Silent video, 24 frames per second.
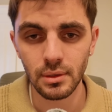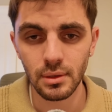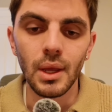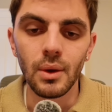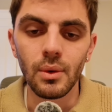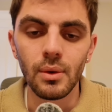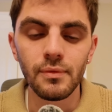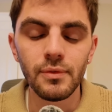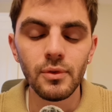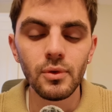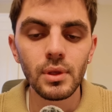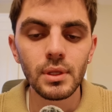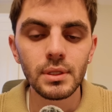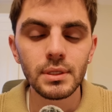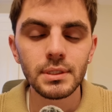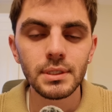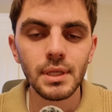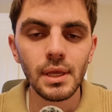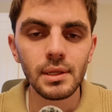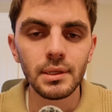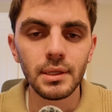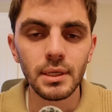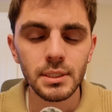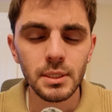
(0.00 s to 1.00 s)
Now, if you can
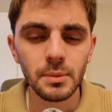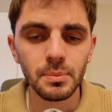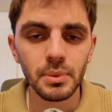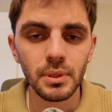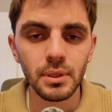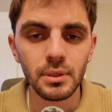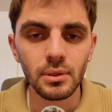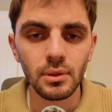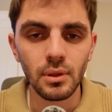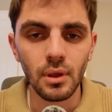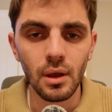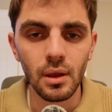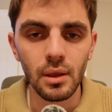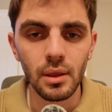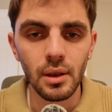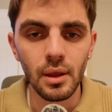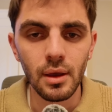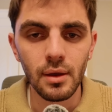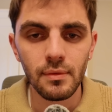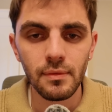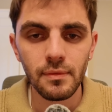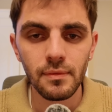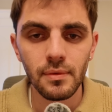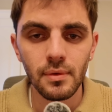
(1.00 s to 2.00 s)
stay disciplined long
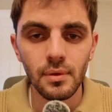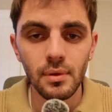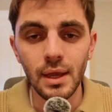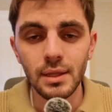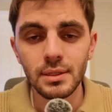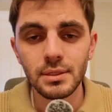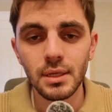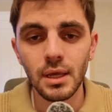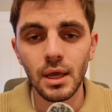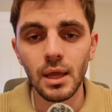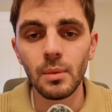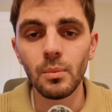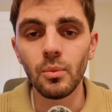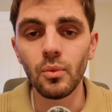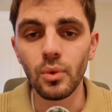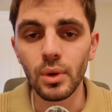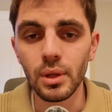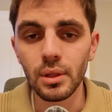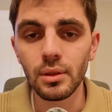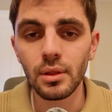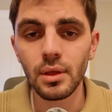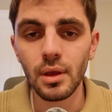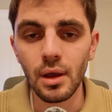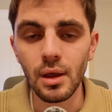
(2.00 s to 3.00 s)
enough, that time
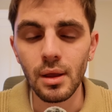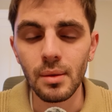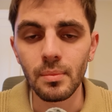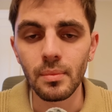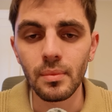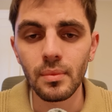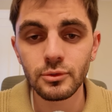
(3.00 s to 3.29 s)
will come.